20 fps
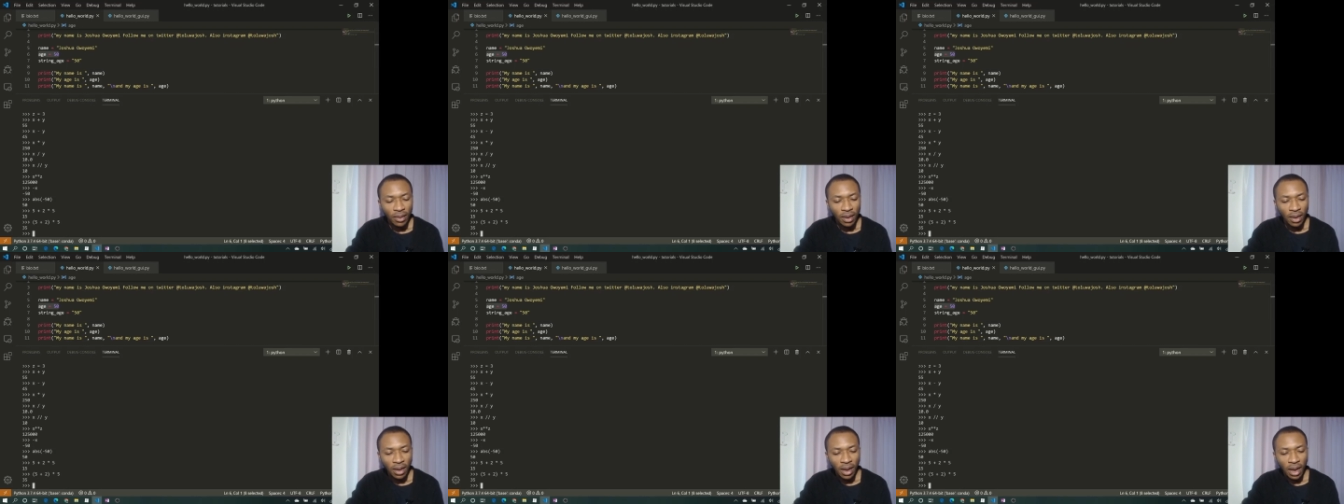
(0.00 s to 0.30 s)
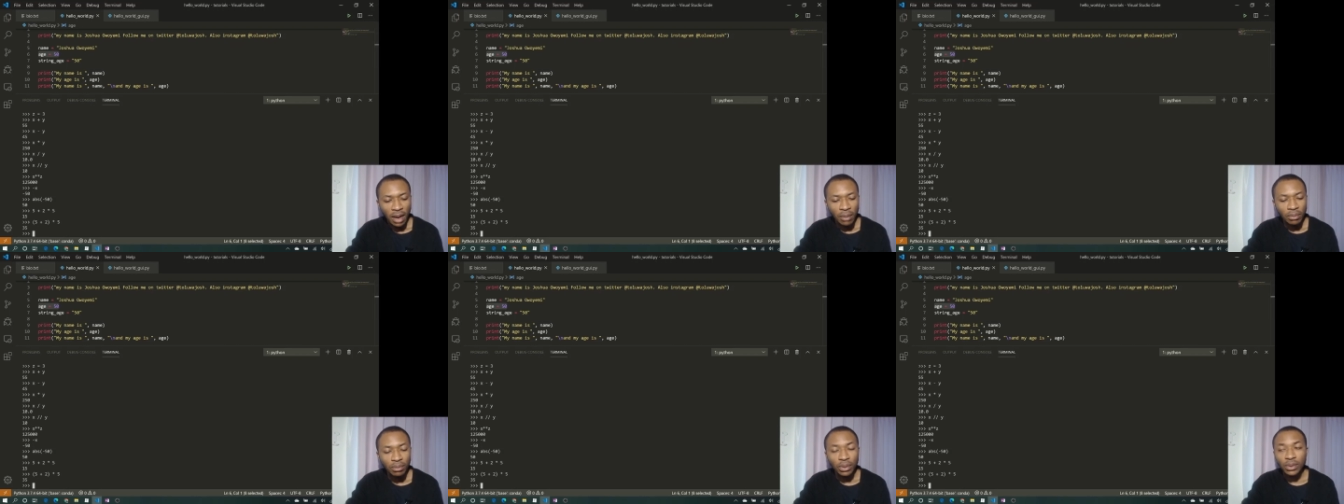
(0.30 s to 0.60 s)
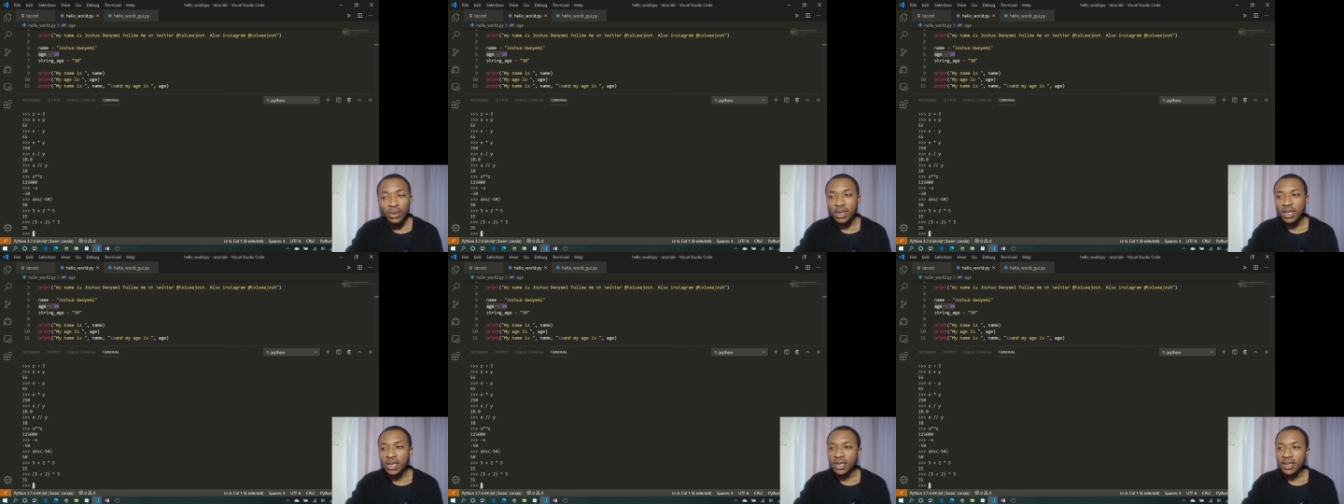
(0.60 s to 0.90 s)
a
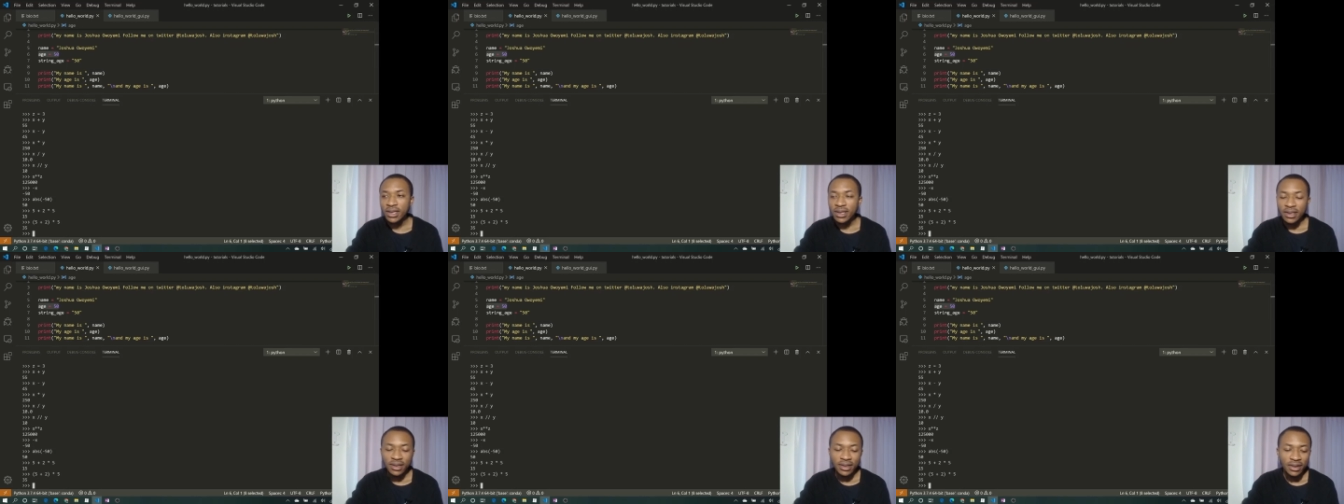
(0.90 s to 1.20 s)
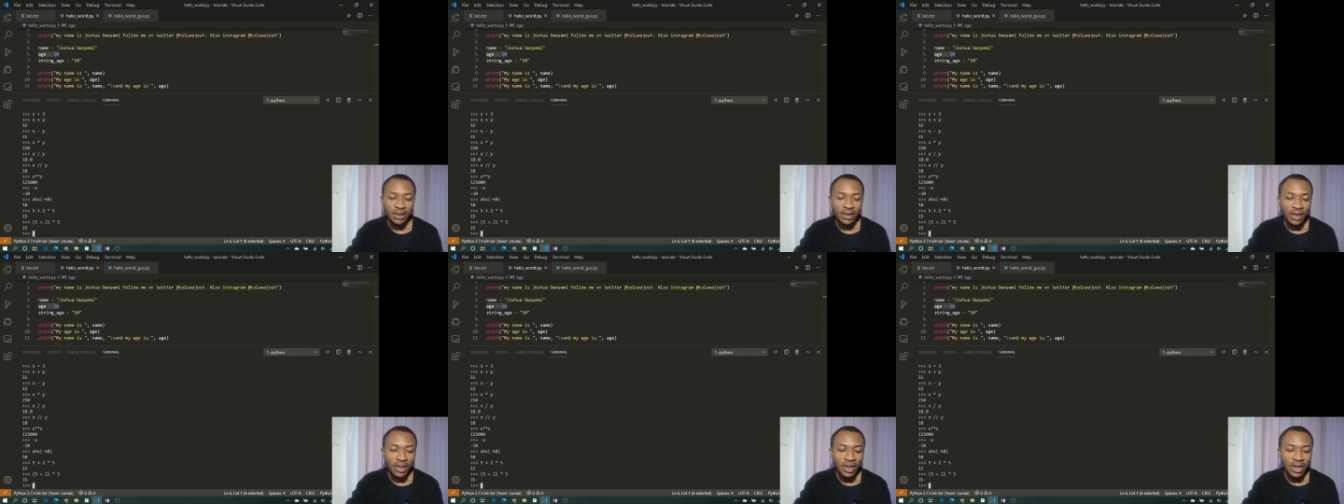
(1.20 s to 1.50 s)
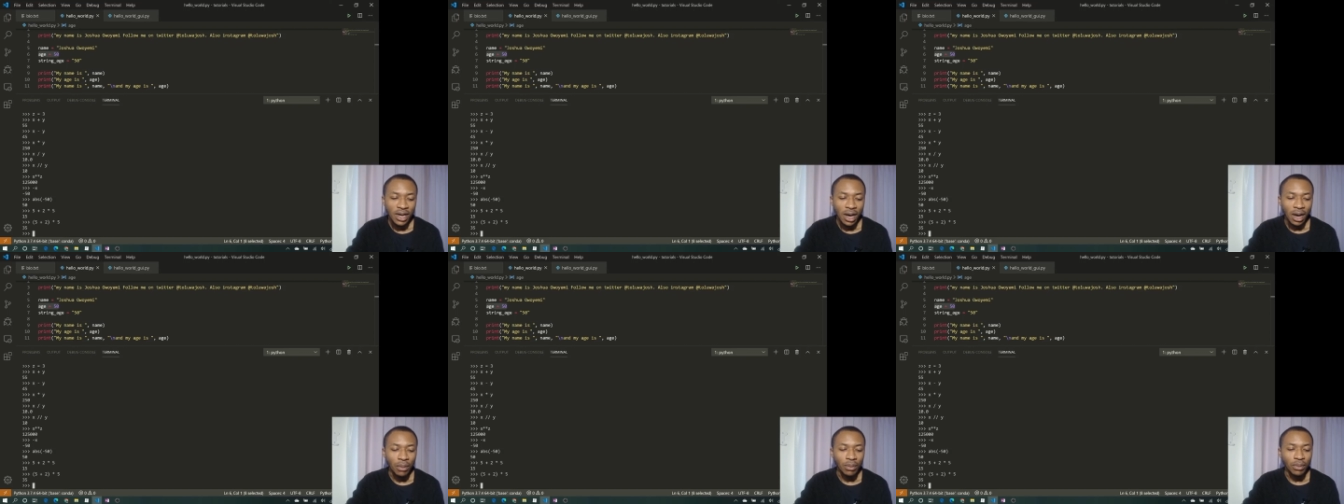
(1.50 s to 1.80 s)
Boolean.
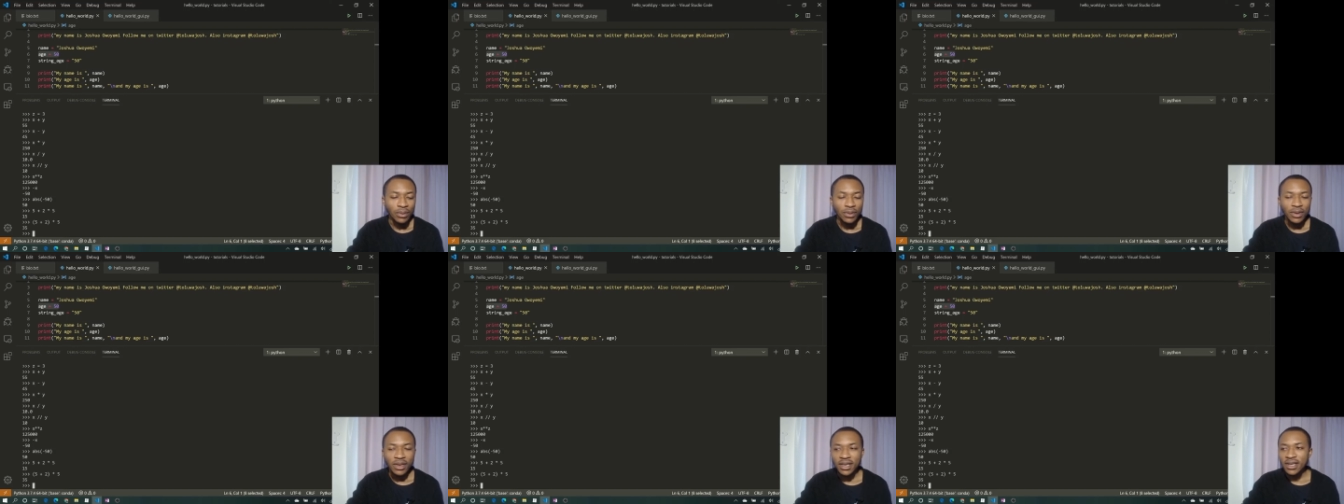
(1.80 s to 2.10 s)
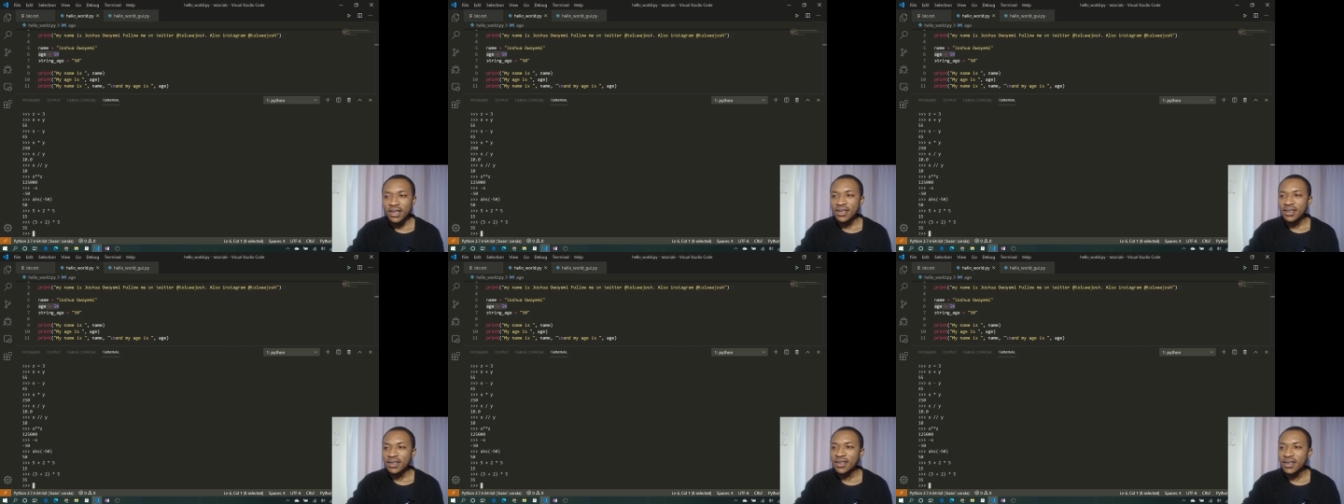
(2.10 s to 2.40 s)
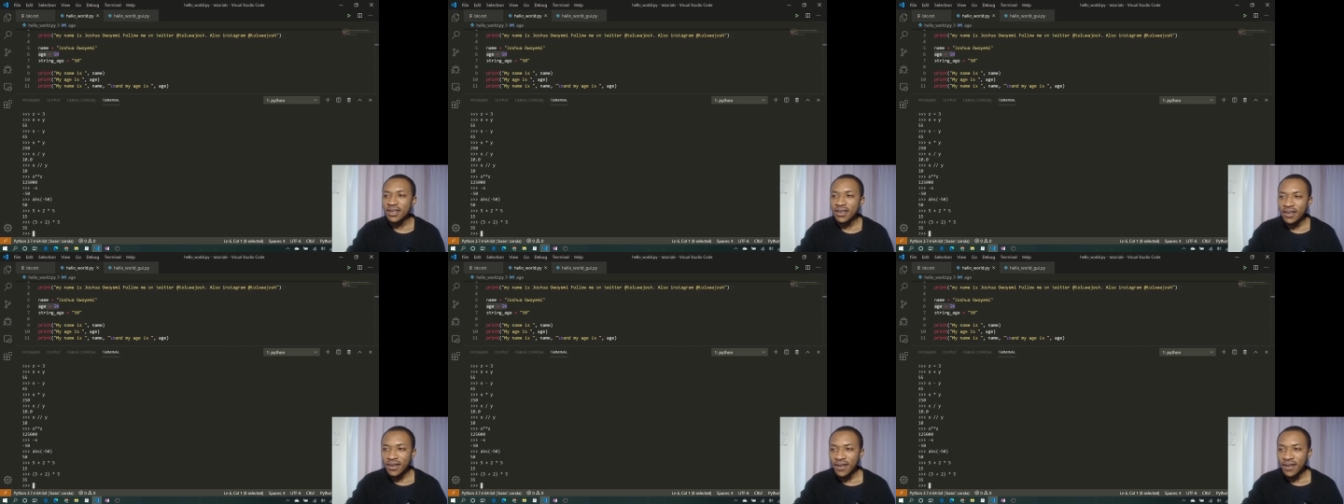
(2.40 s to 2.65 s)
A Boolean